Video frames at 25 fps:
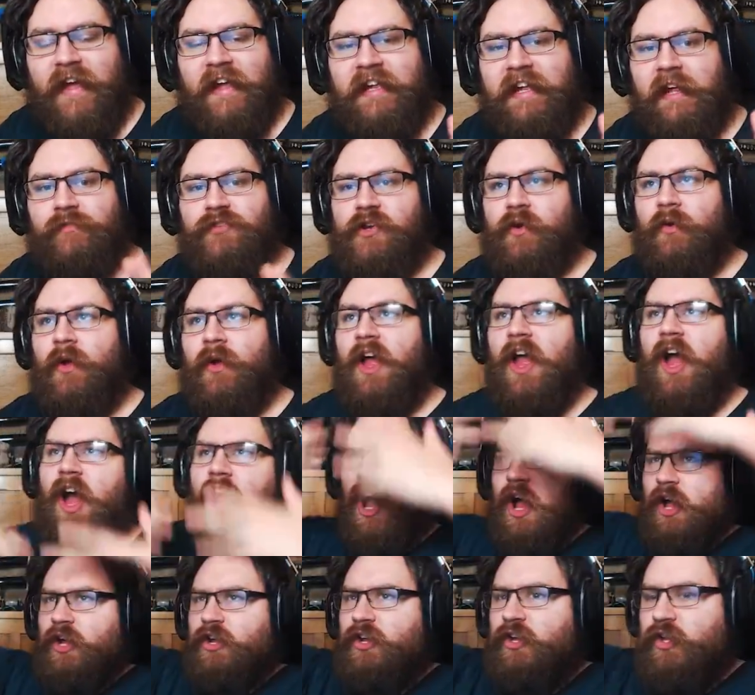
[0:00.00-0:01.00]
gives you
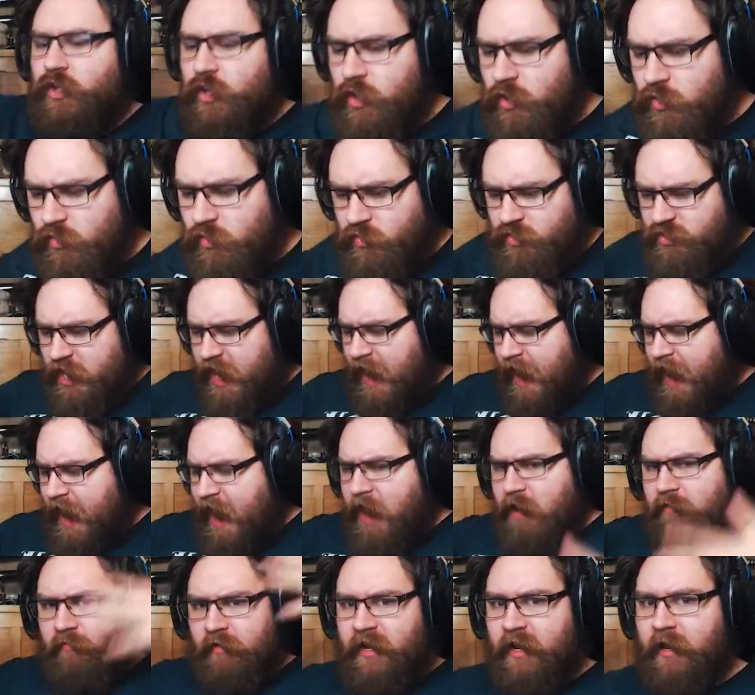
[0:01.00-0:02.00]
a huge
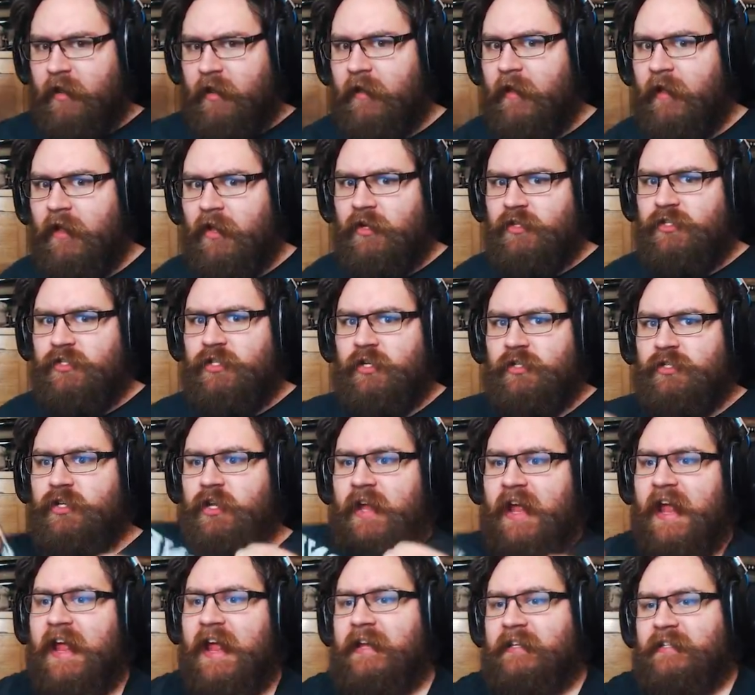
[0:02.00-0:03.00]
area to
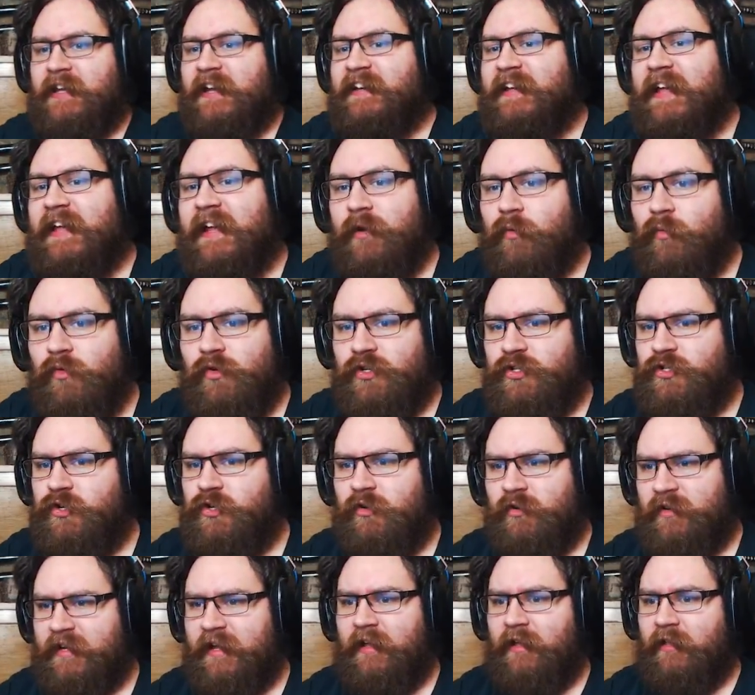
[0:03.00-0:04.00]
hit and get a
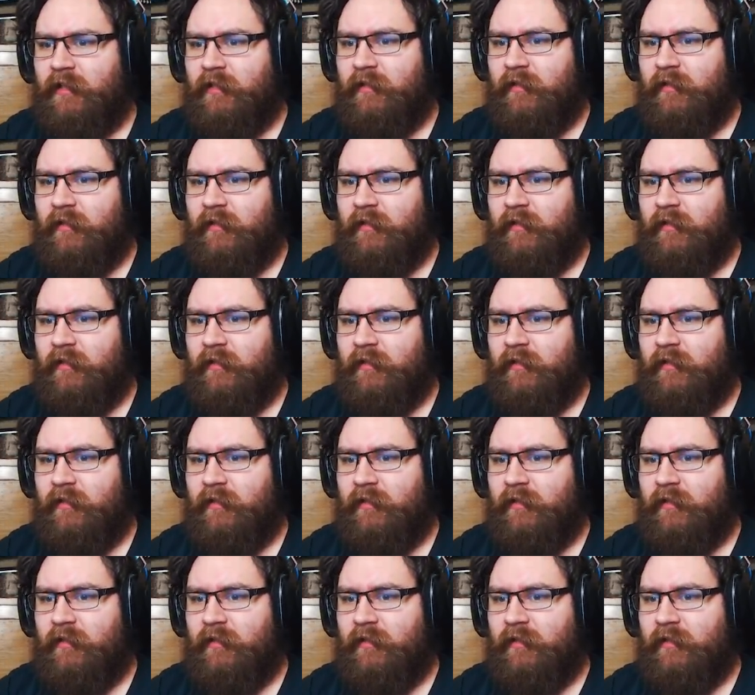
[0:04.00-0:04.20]
one-shot kill.